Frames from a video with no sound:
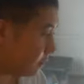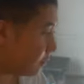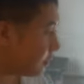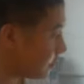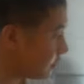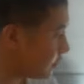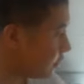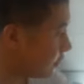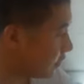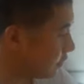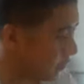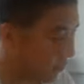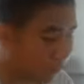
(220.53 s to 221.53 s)
kind of
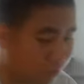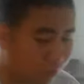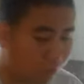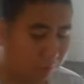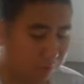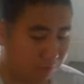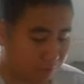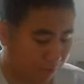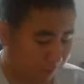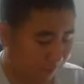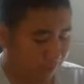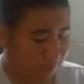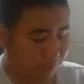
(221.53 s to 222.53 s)
interesting because, you know, it's
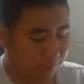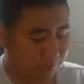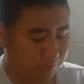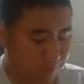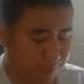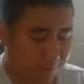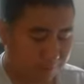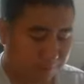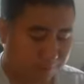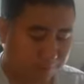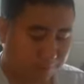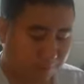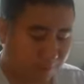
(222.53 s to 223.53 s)
the more common type
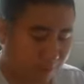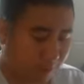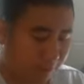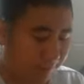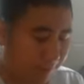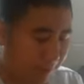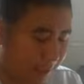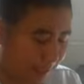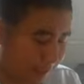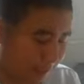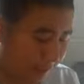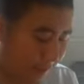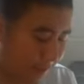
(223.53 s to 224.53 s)
form
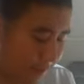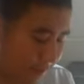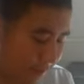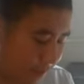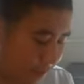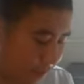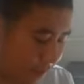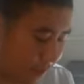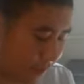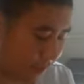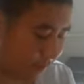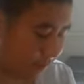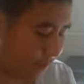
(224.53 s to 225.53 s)
of black-headed
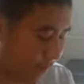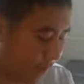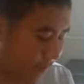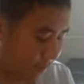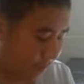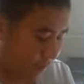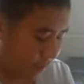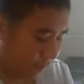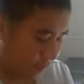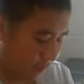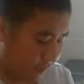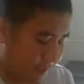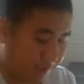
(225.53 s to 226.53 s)
gull. Let's see what we have.
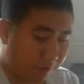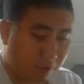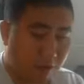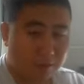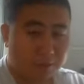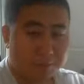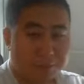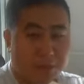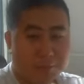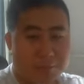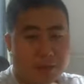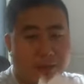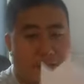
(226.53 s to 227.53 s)

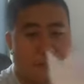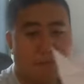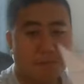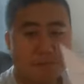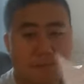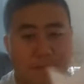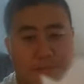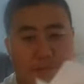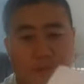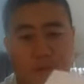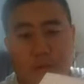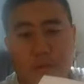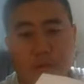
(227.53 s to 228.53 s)
So we've got a lesser
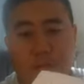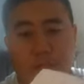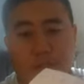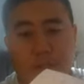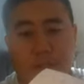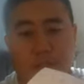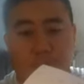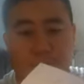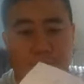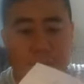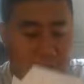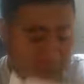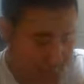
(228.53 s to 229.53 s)
blackback.
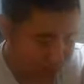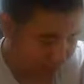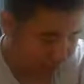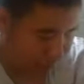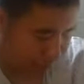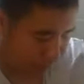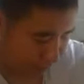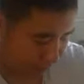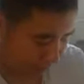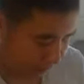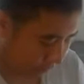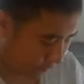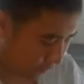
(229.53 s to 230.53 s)
There we go, this is
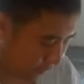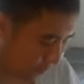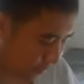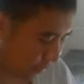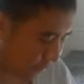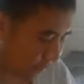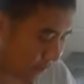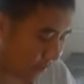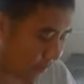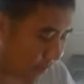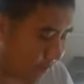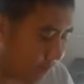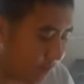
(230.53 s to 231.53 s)
actually quite nice. And
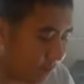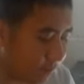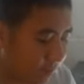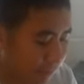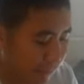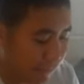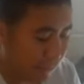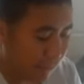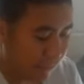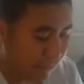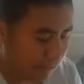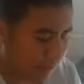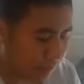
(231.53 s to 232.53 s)
then we also have this.